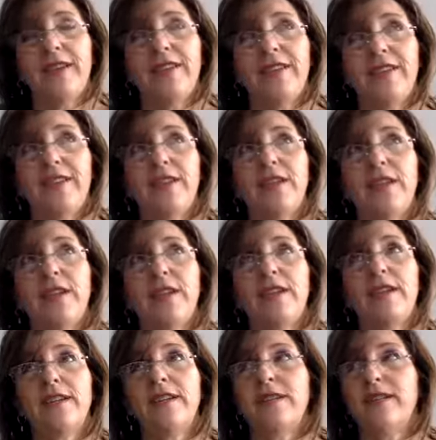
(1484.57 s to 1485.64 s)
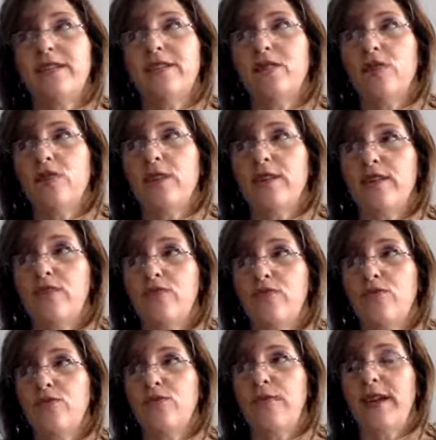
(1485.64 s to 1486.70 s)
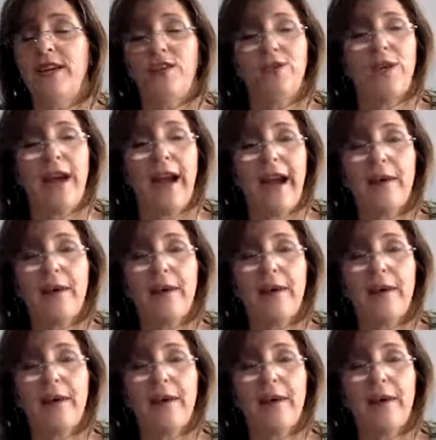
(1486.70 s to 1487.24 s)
nothing that's going to make you